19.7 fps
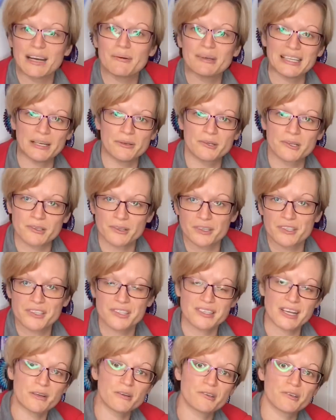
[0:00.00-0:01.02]
outcross, because
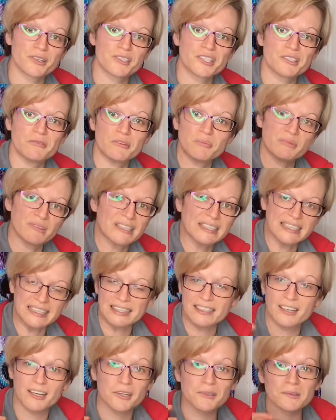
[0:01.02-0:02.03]
outcrossing will bring in
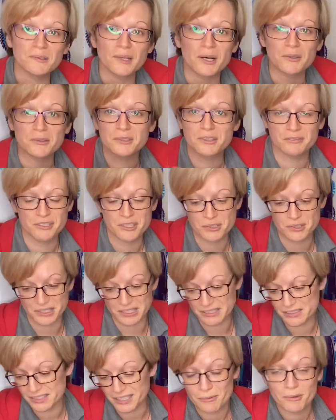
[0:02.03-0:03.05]
a whole host of new
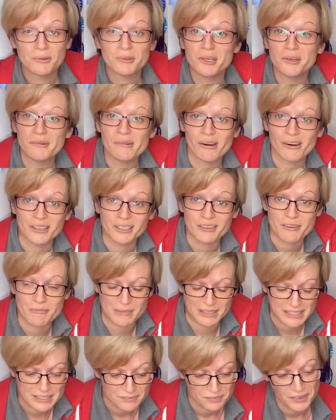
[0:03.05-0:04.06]
genes. I won't know what all of them
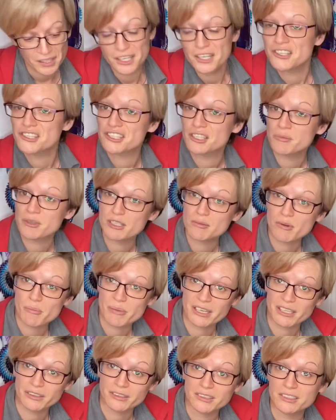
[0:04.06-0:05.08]
are. Some of them will be
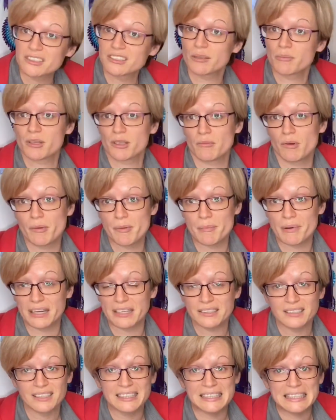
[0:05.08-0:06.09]
good, some of them will be
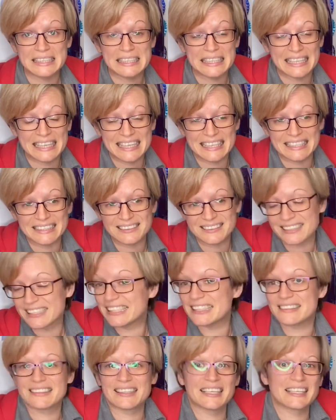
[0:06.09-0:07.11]
bad.
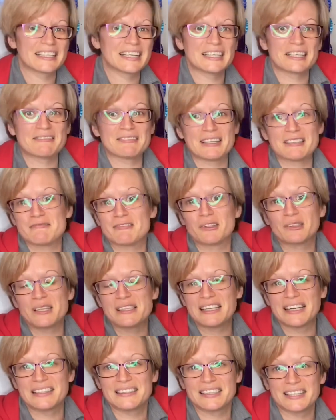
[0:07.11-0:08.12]
It's like kind of like rolling
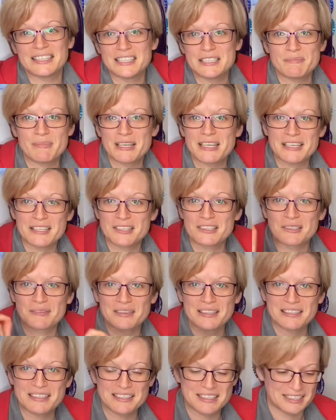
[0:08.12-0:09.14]
that dice, picking
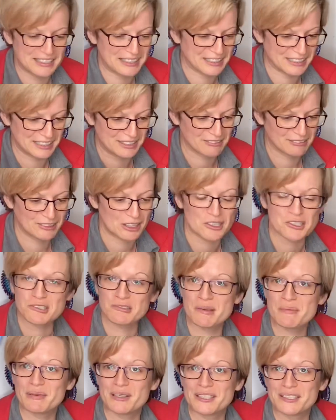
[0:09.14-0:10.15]
the kind of
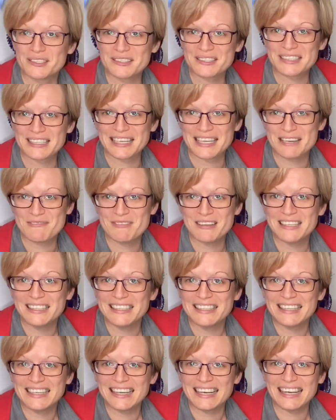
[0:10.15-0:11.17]
lottery balls.
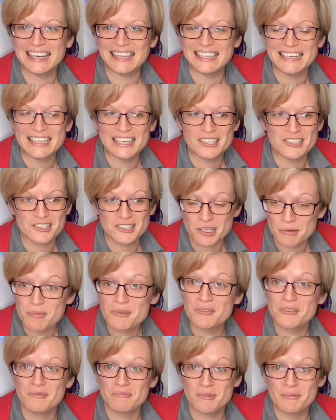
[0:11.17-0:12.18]
Some
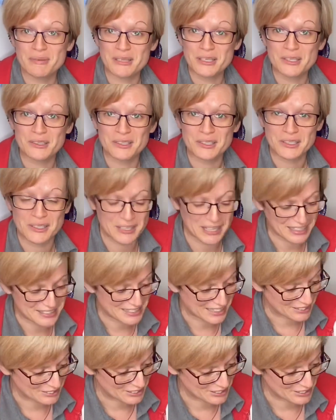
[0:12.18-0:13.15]
of them will be good that you get out